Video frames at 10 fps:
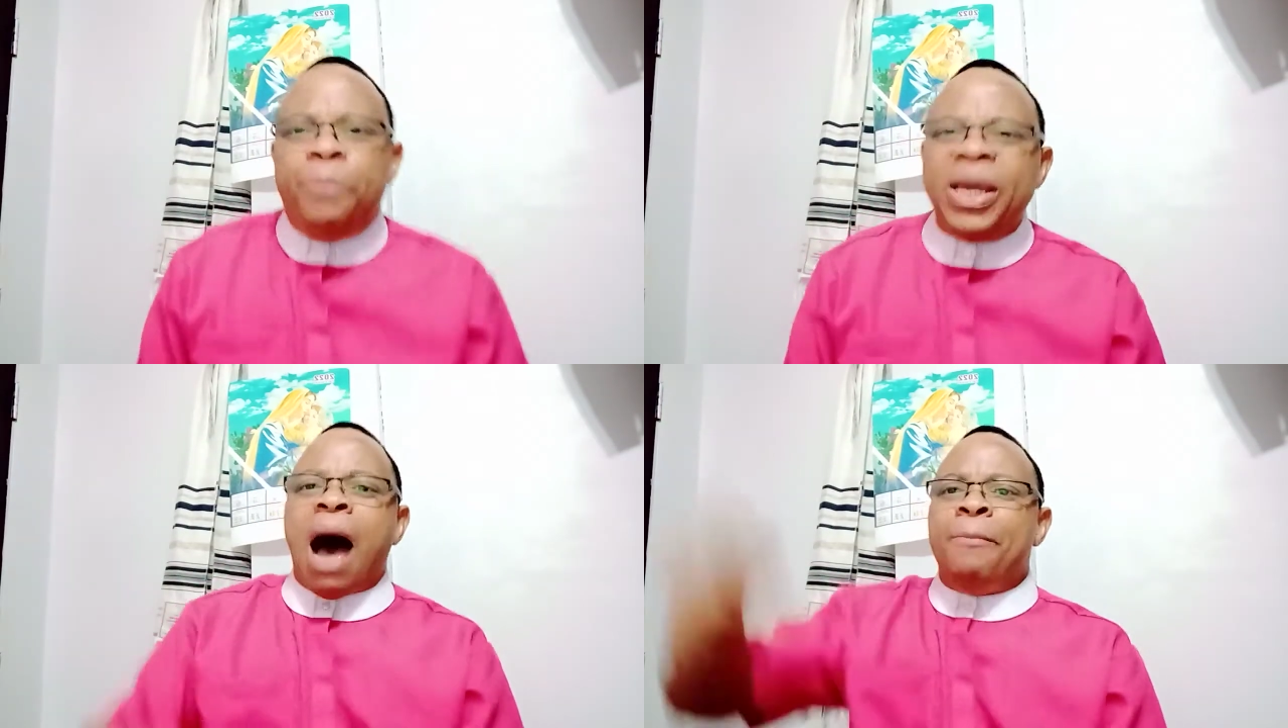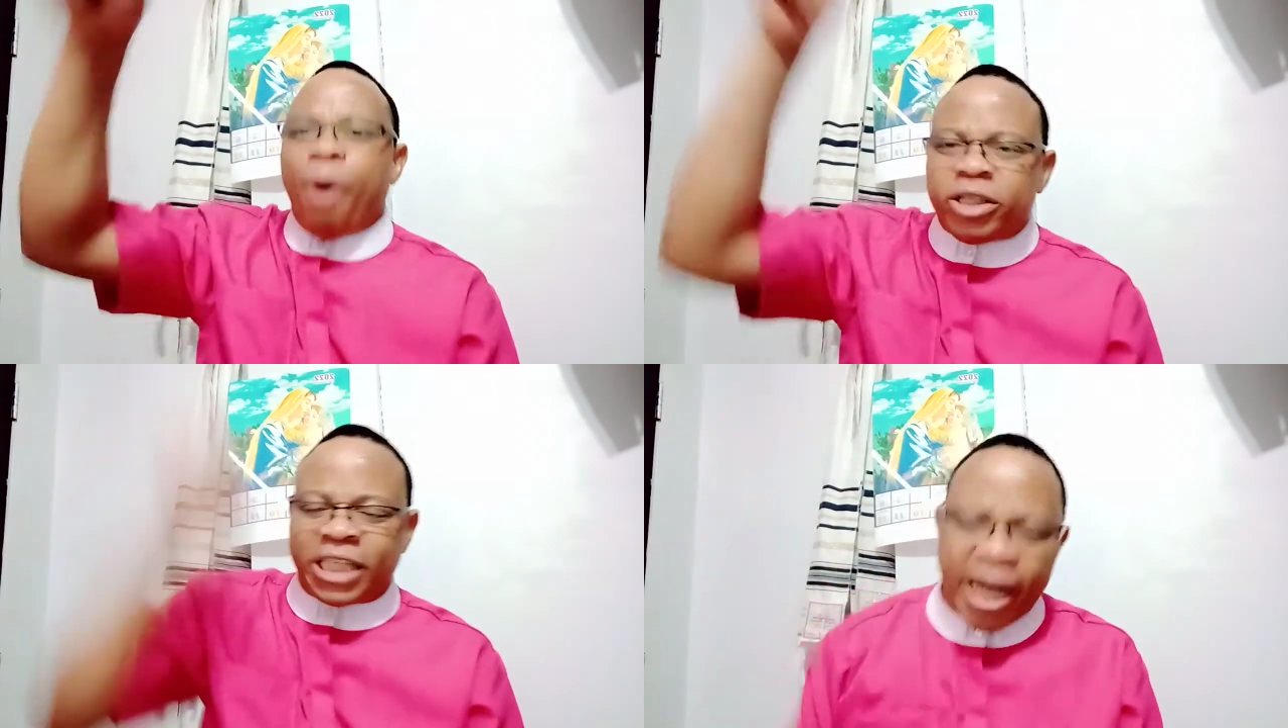be
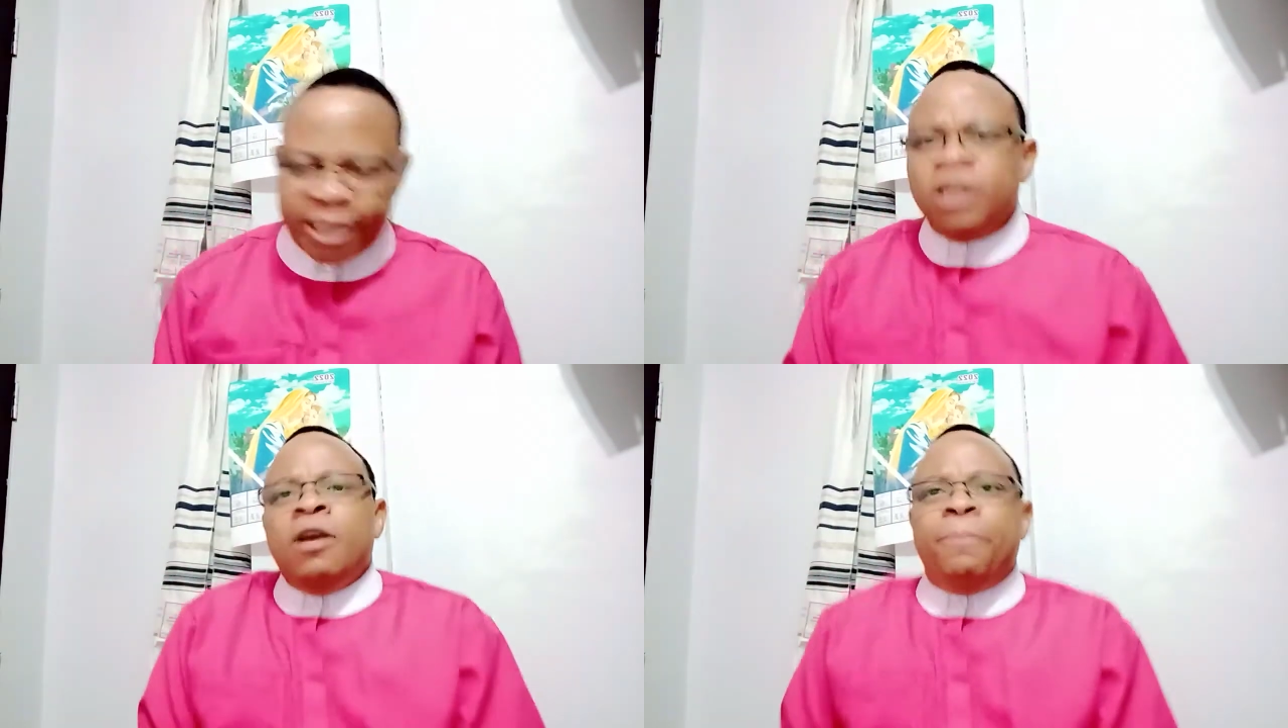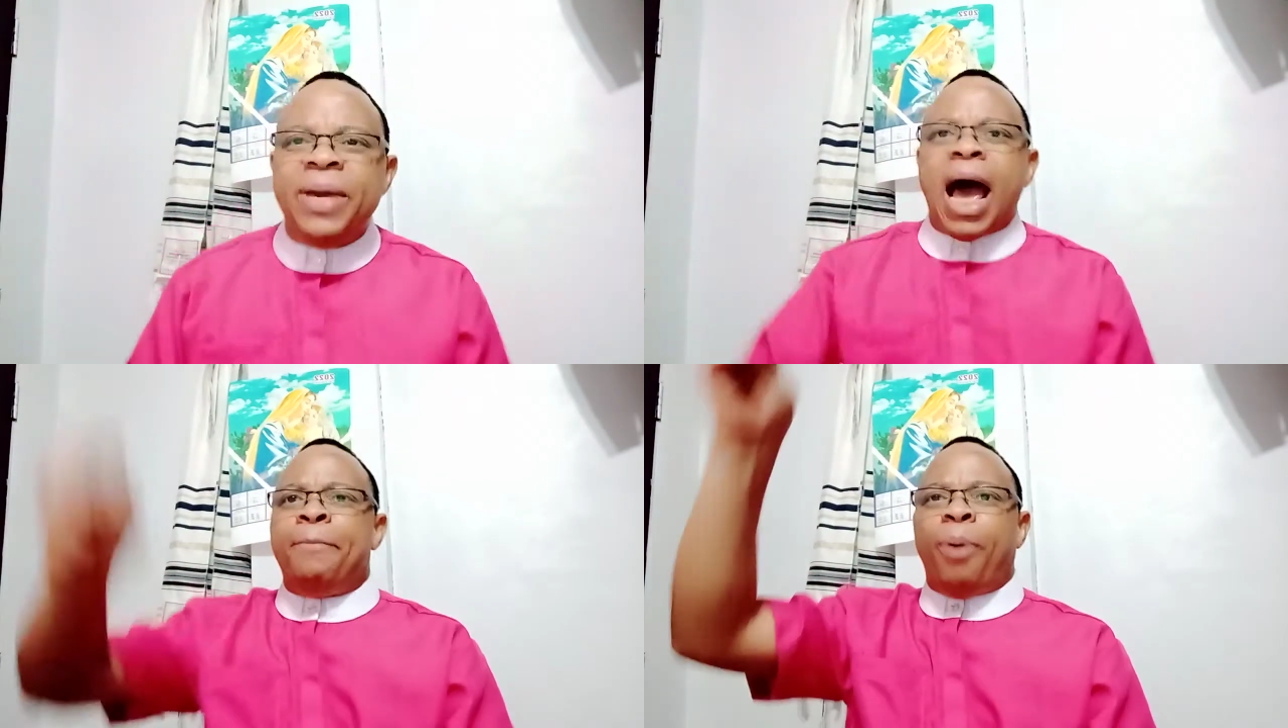aborted,
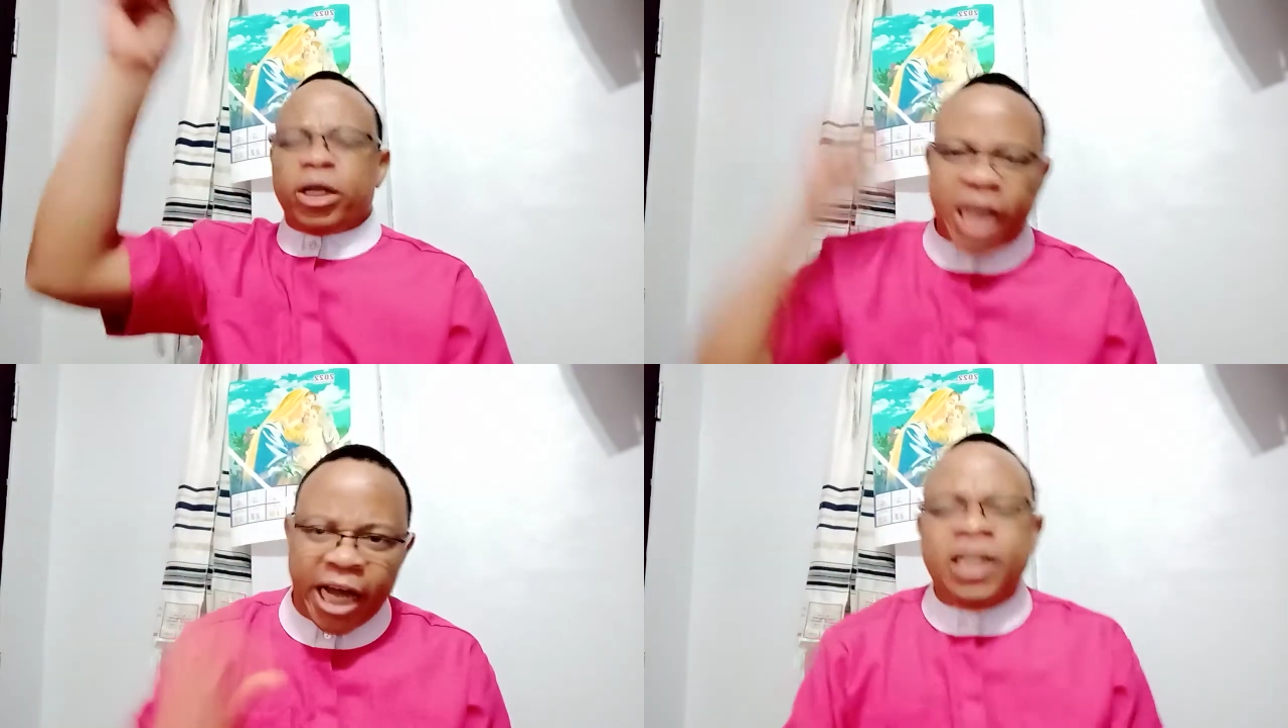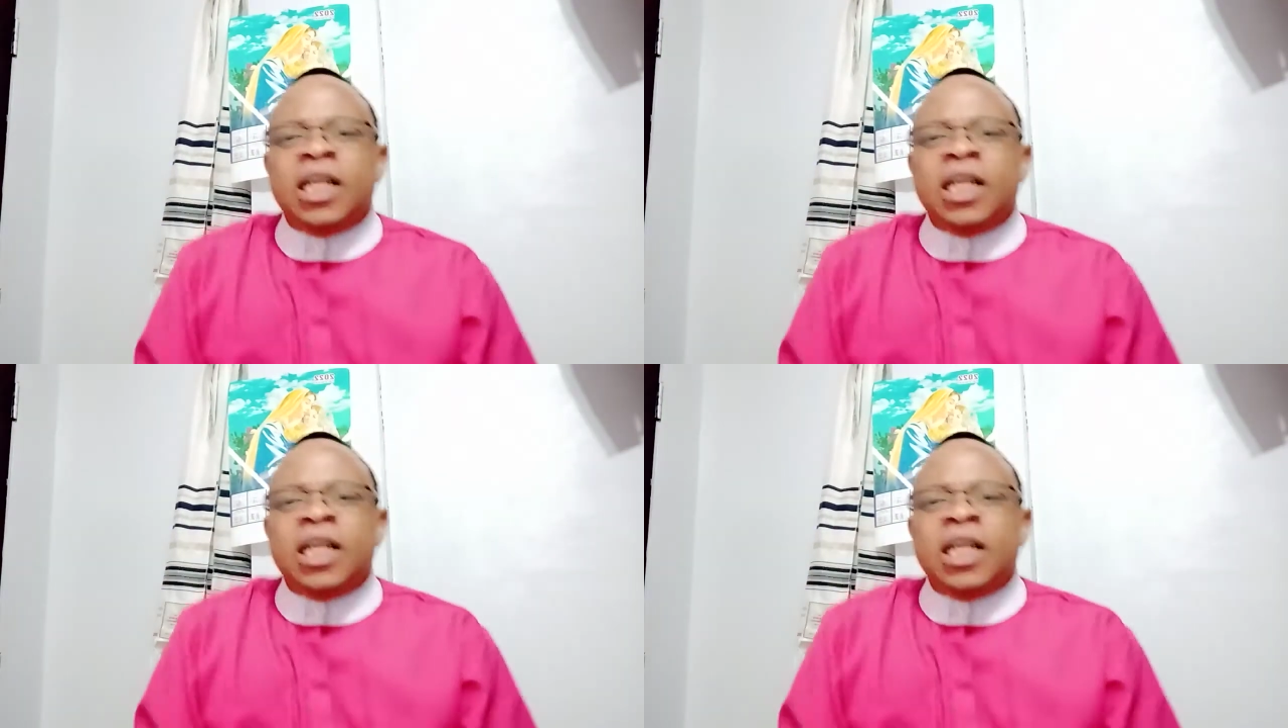be aborted.